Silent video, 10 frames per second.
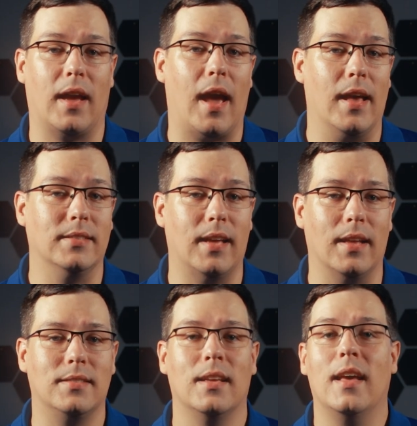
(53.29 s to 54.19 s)
the
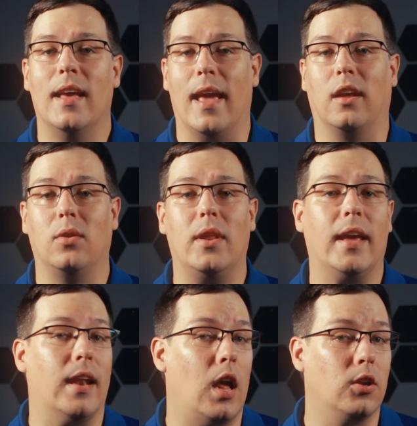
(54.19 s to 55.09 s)
ISS,
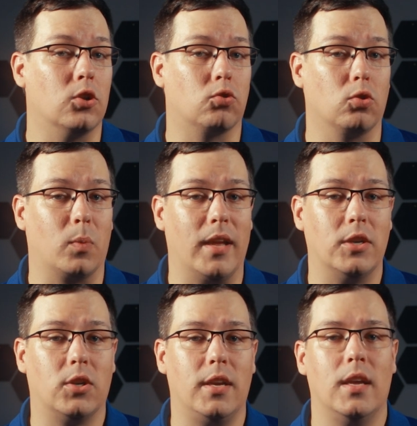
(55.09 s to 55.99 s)
including an uncontrolled
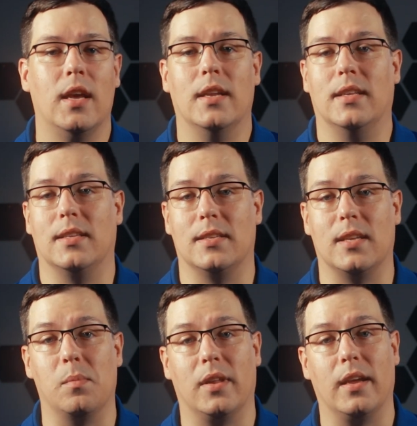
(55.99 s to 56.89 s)
re-entry,
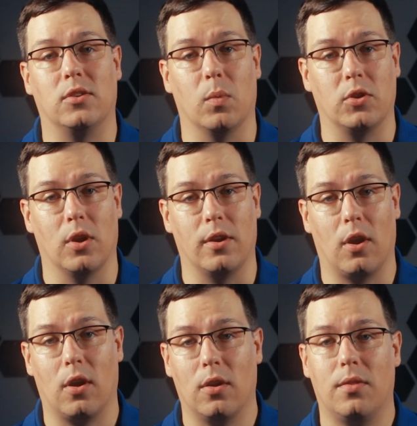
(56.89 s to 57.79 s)
disassembling to return to
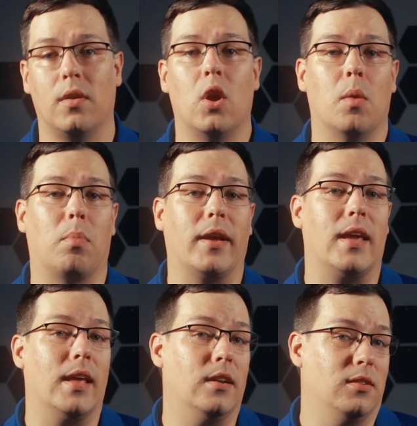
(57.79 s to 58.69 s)
Earth,
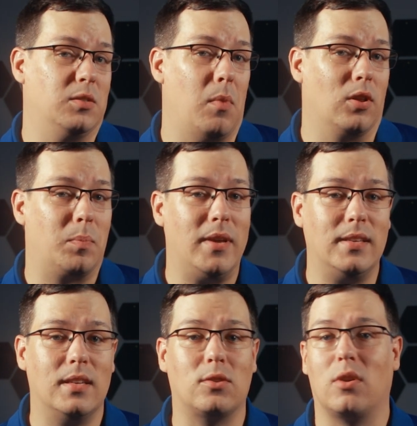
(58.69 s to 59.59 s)
breaking it into smaller
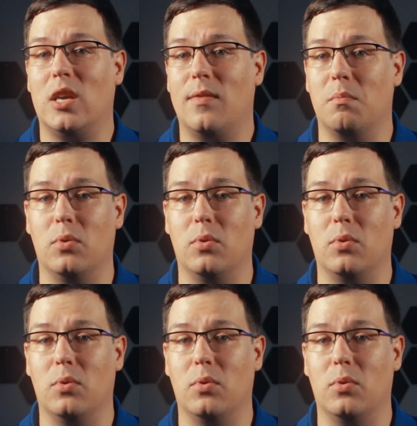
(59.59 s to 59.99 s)
pieces, or even